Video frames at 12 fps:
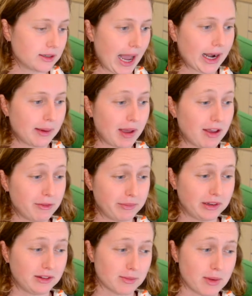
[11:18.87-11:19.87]
And I may have
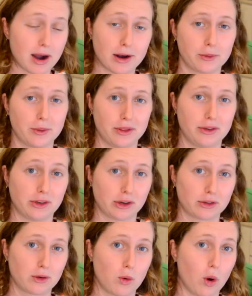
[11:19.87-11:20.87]
missed the mark with
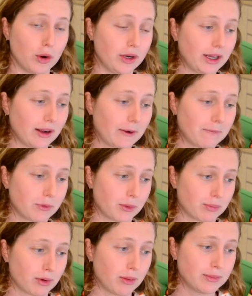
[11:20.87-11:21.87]
just quoting the
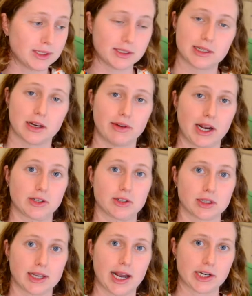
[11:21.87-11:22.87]
prompt instead of
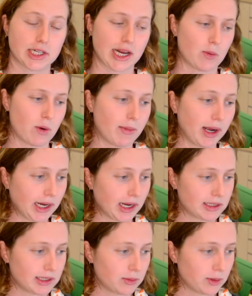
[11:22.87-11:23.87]
actually hashing out what my
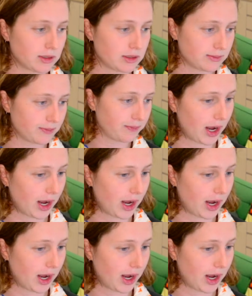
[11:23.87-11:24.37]
idea was.